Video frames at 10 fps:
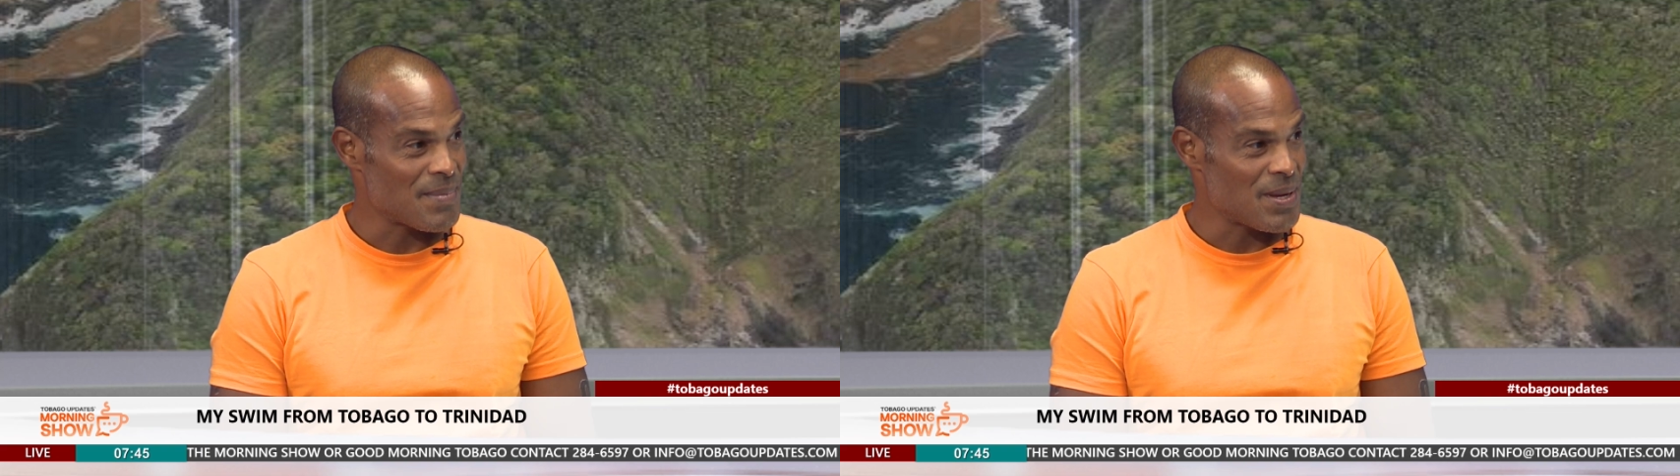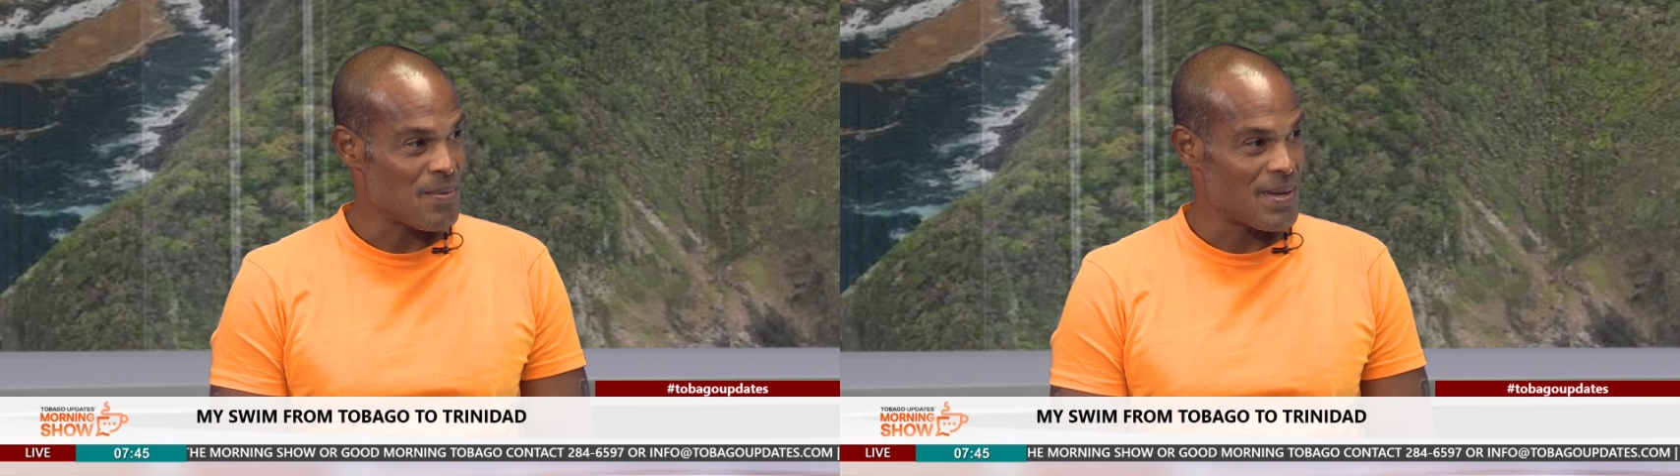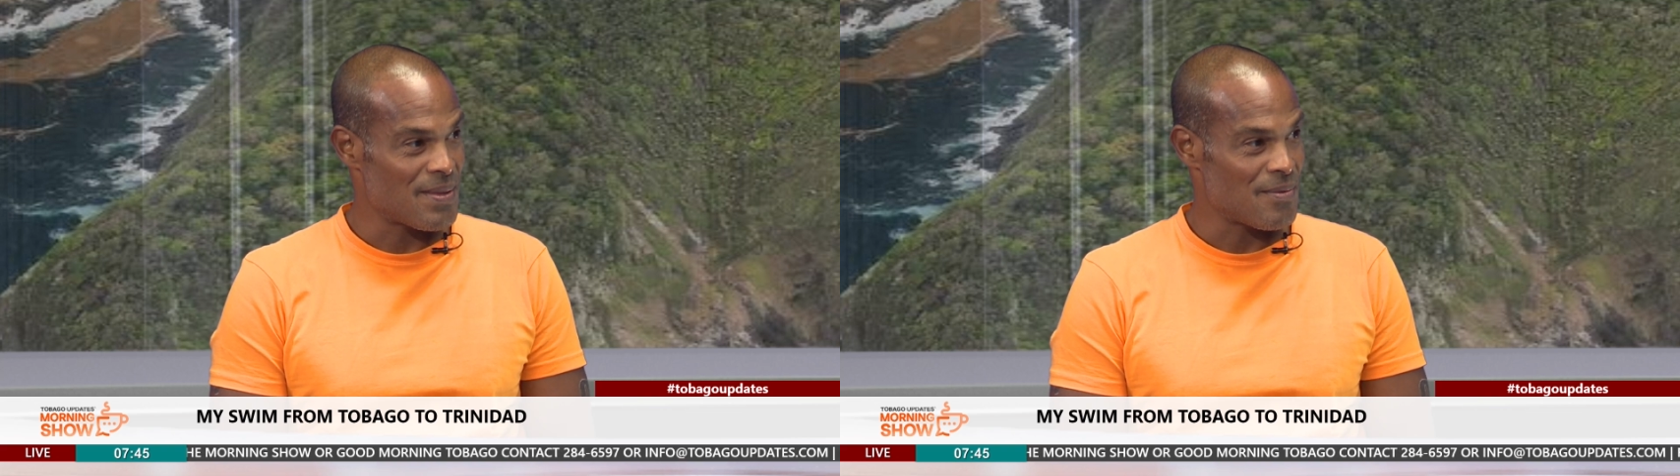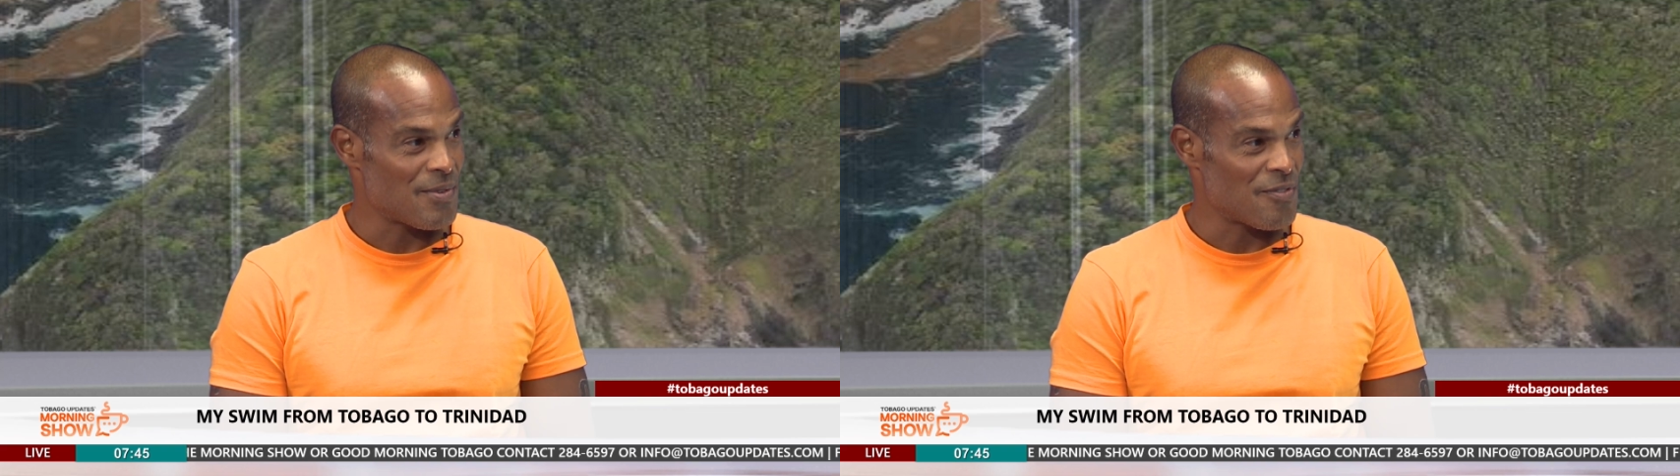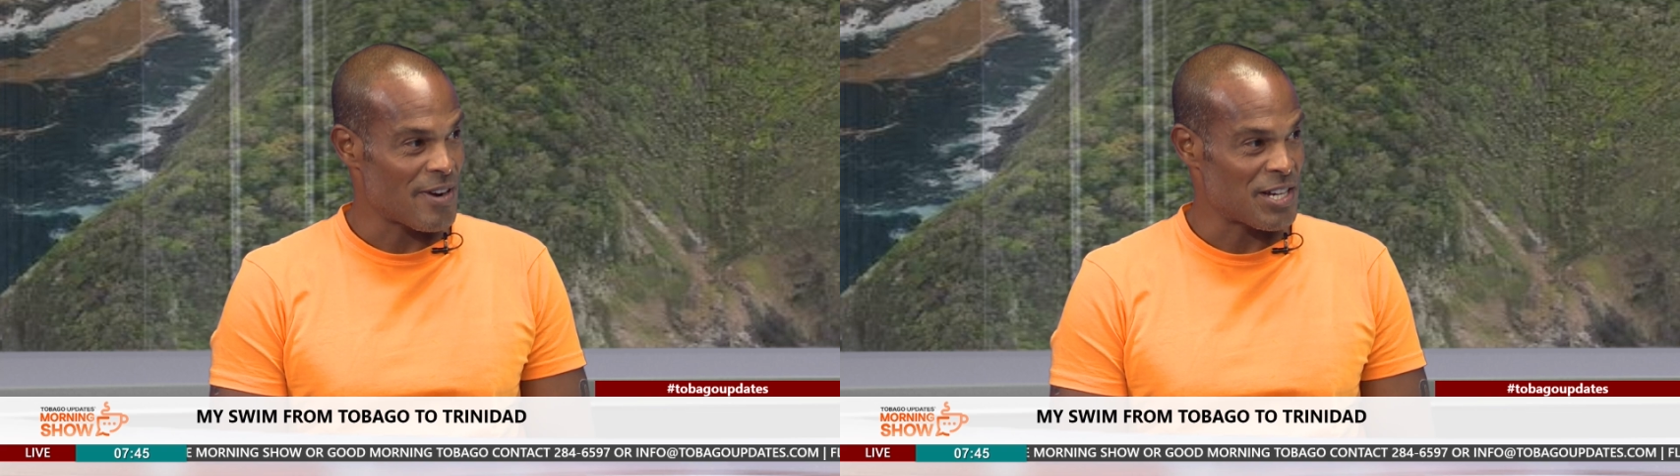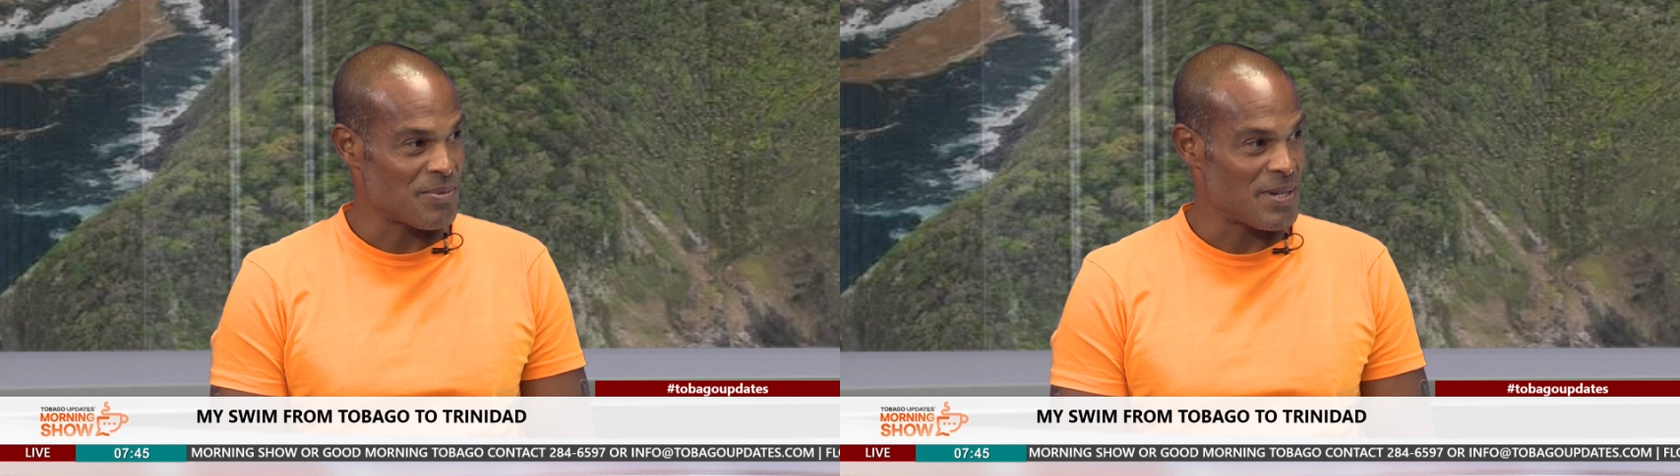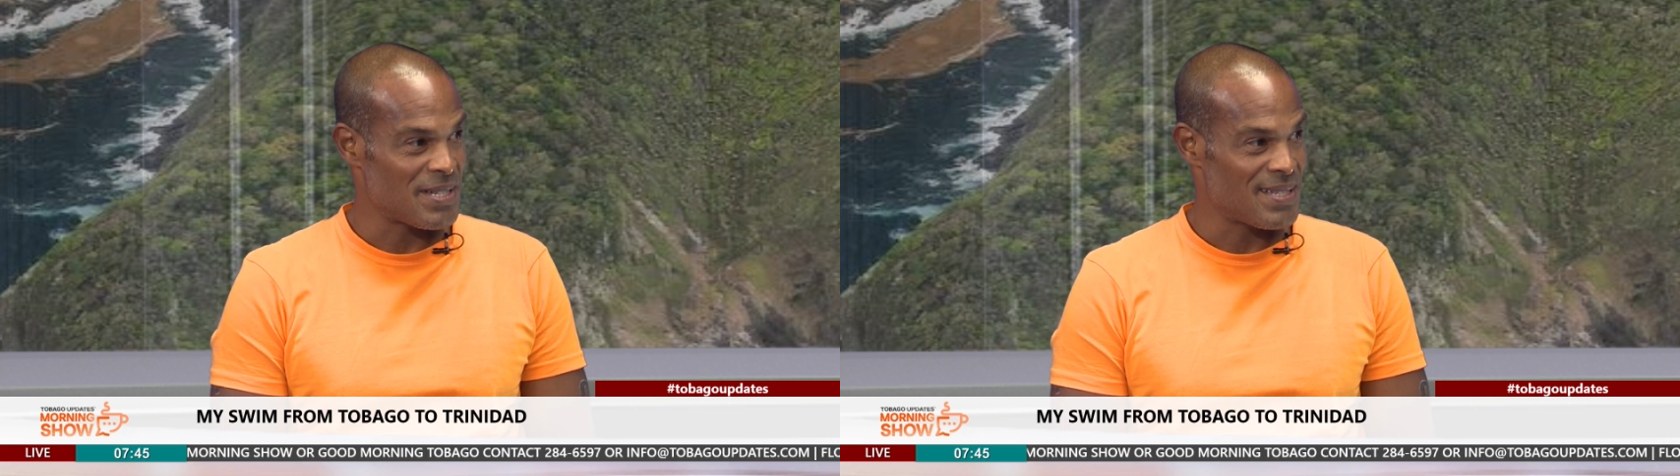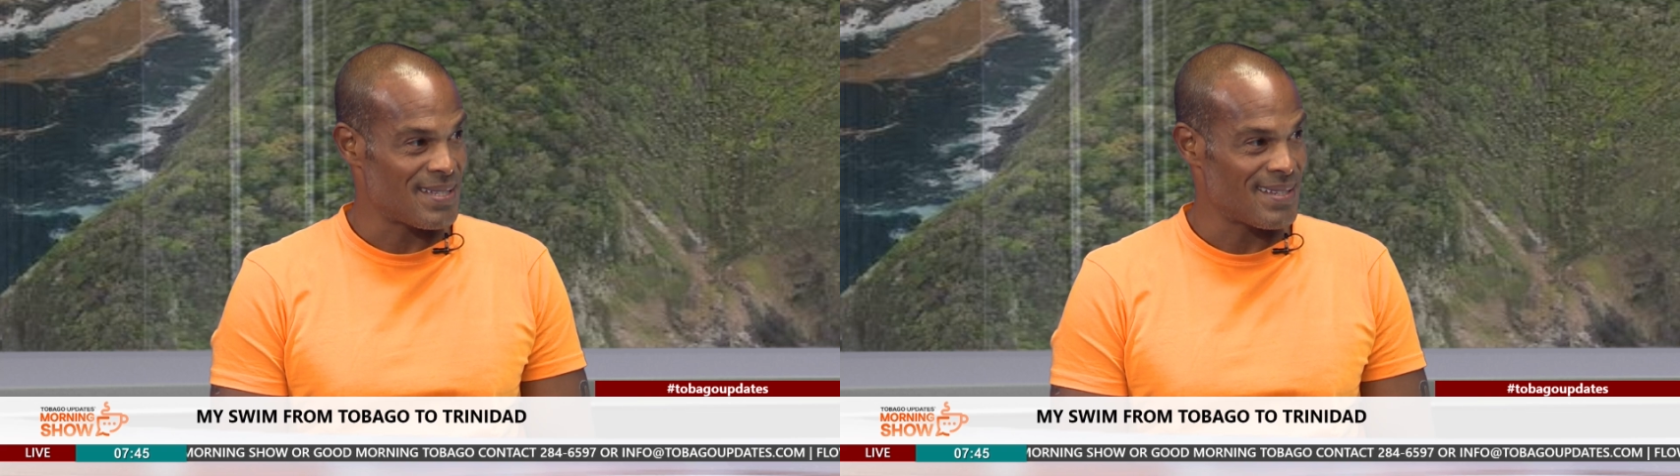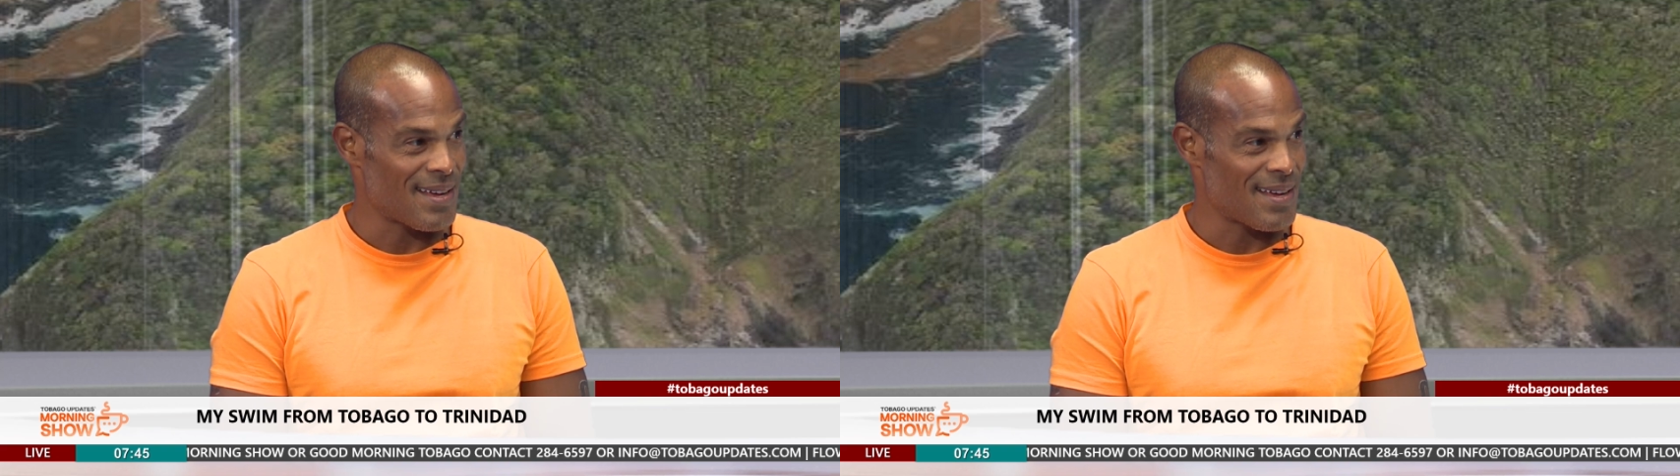me with refreshments